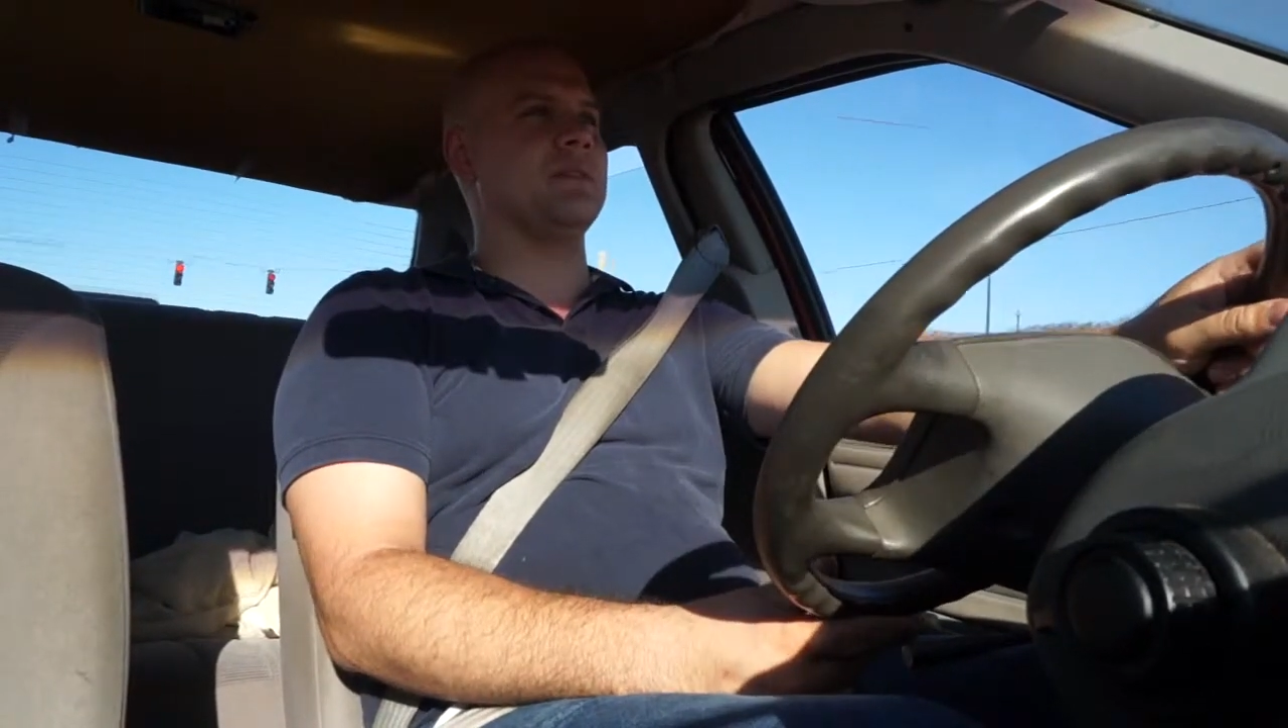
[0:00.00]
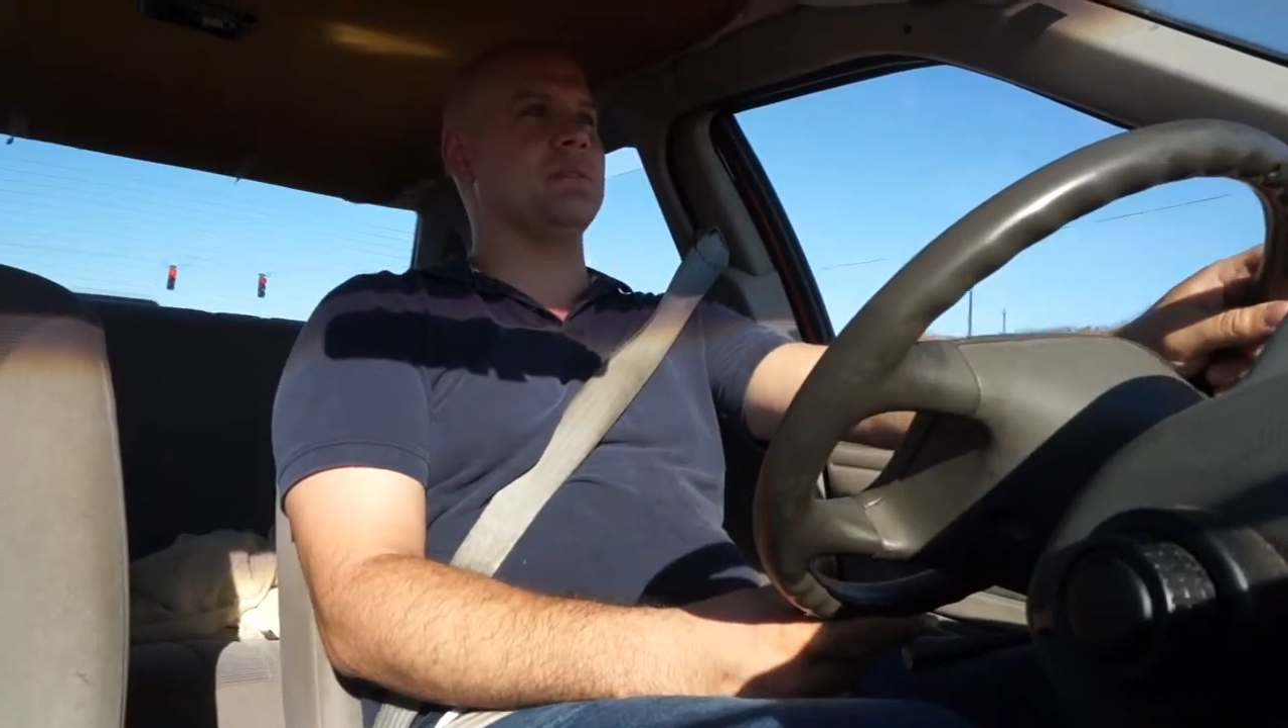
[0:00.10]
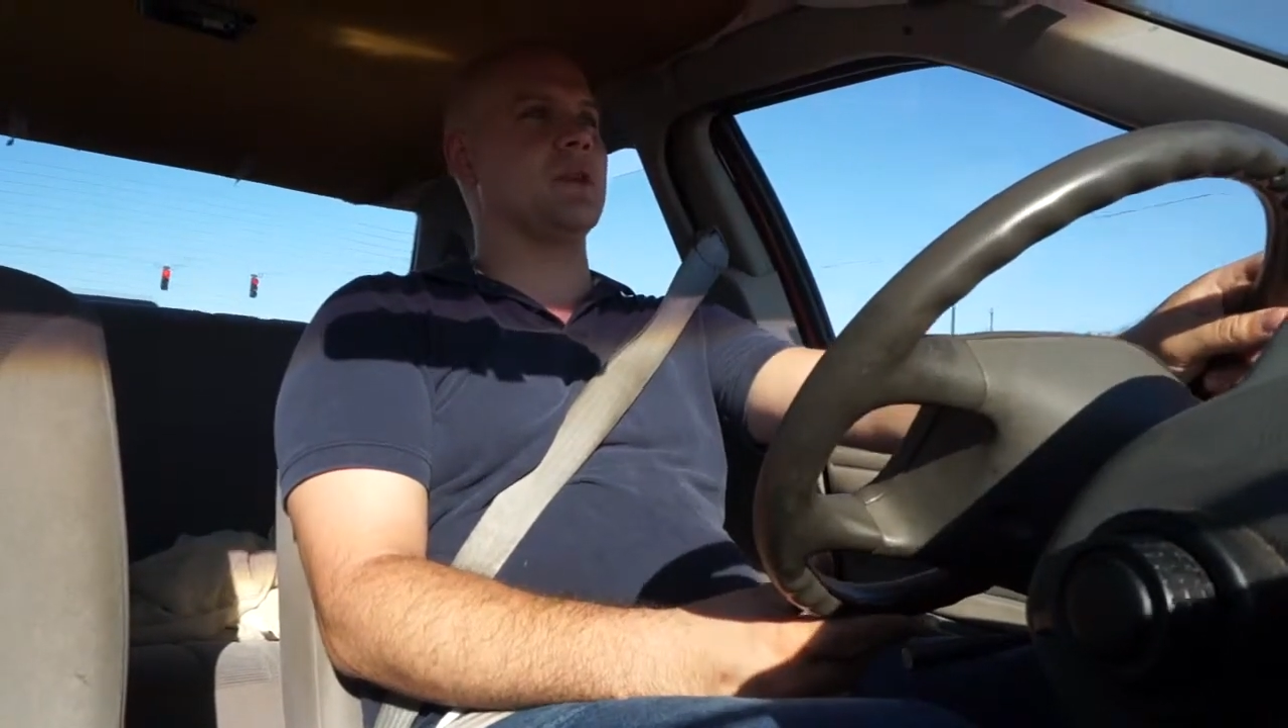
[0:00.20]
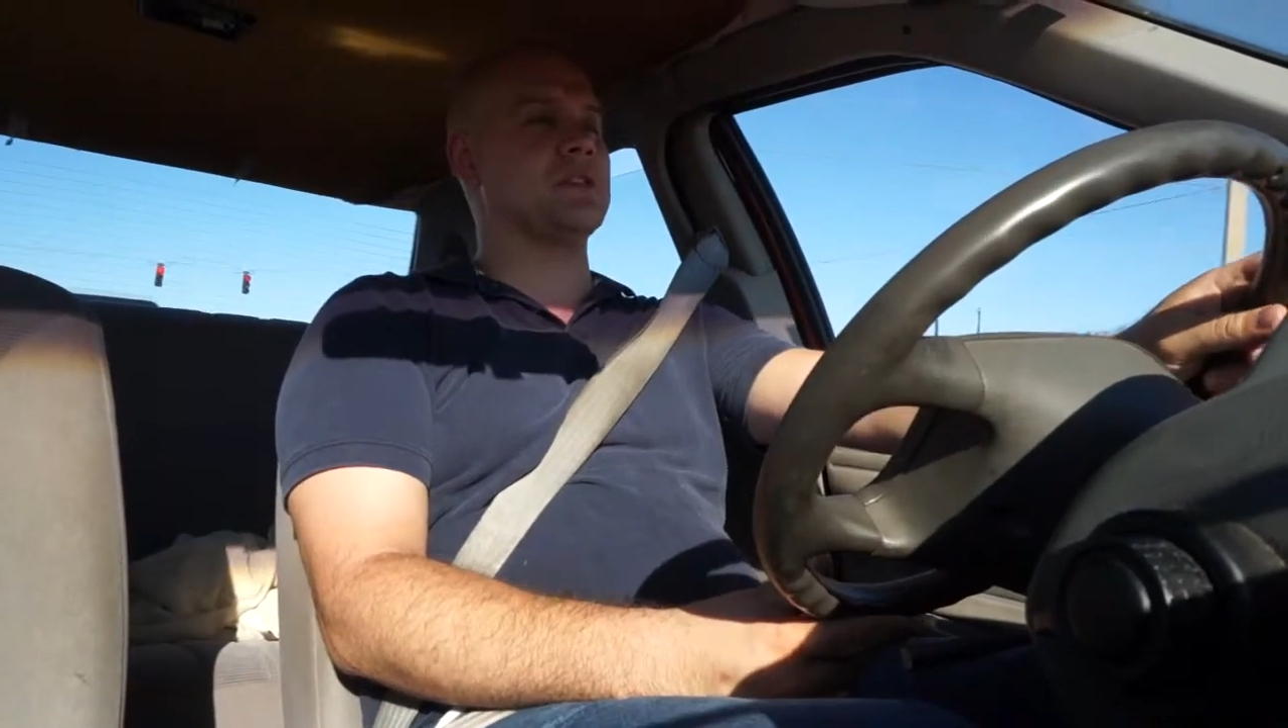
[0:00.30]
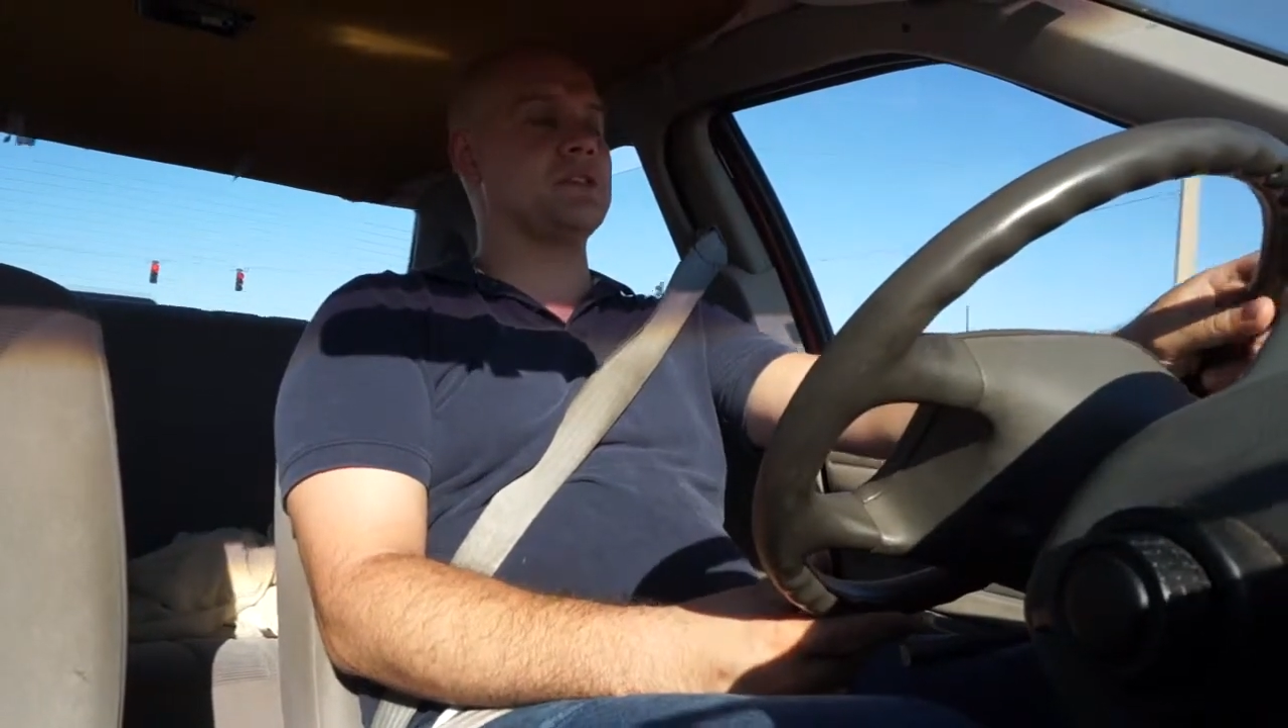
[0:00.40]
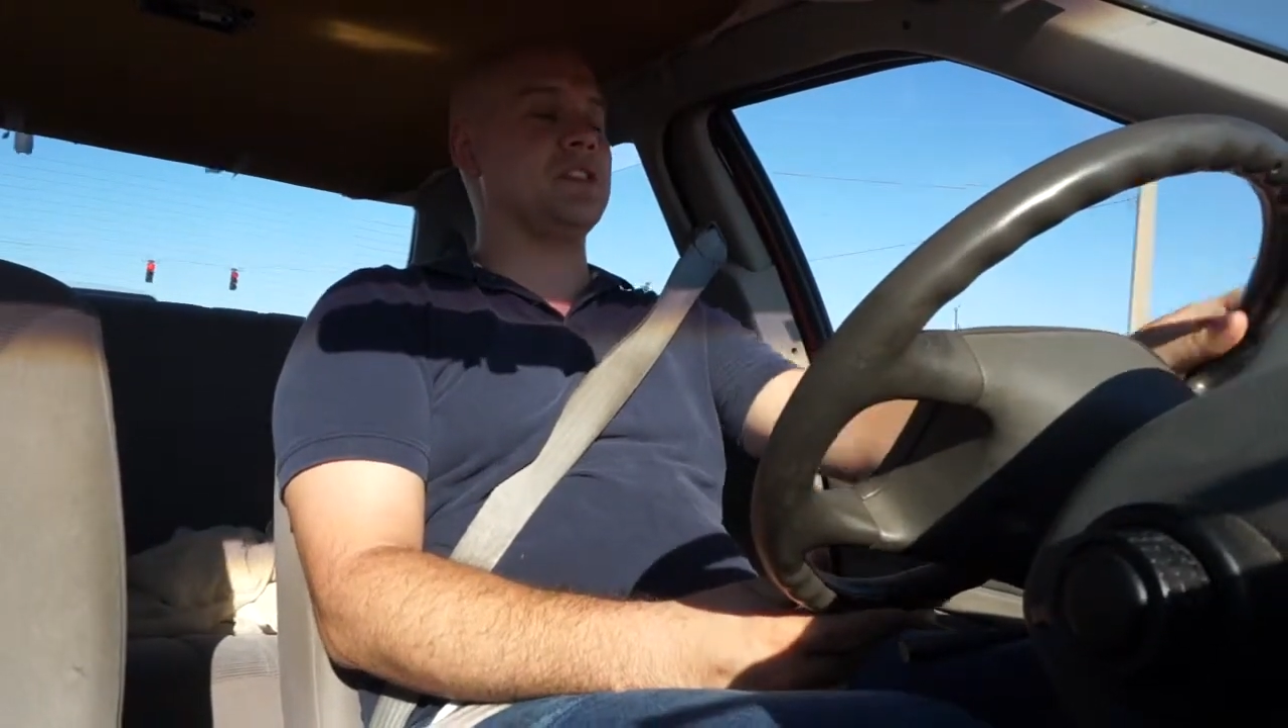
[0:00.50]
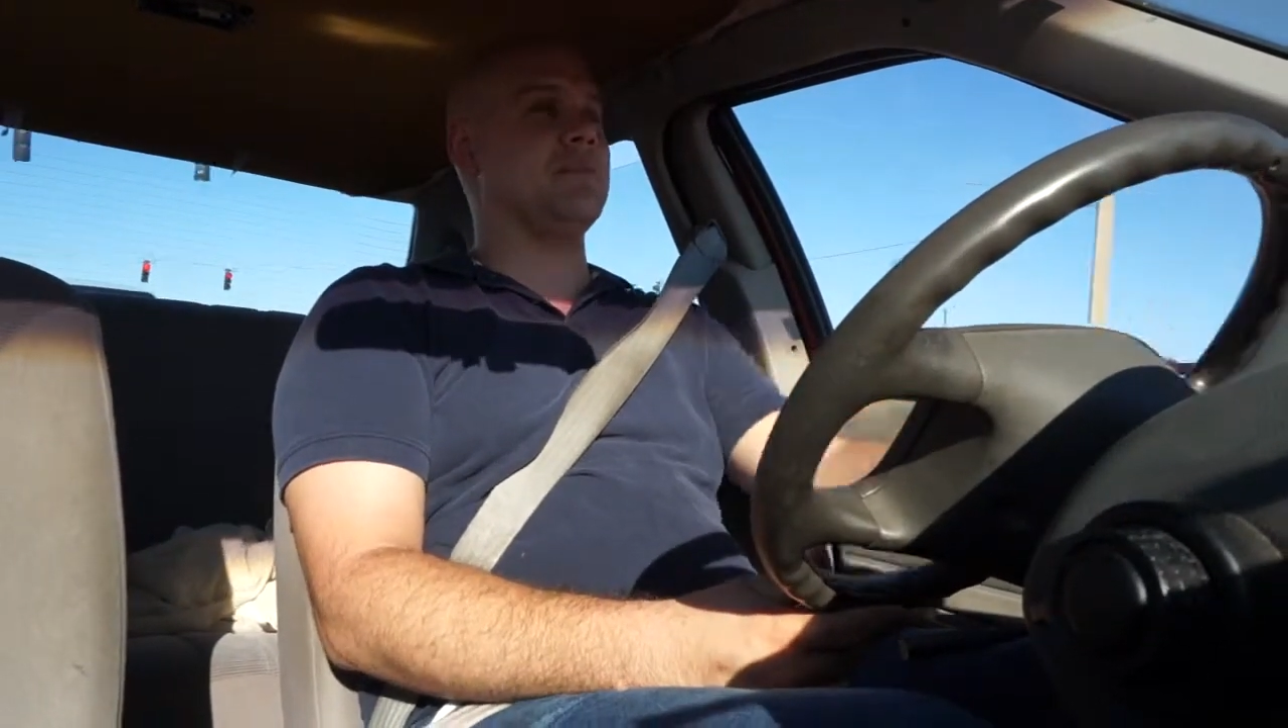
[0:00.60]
interesting to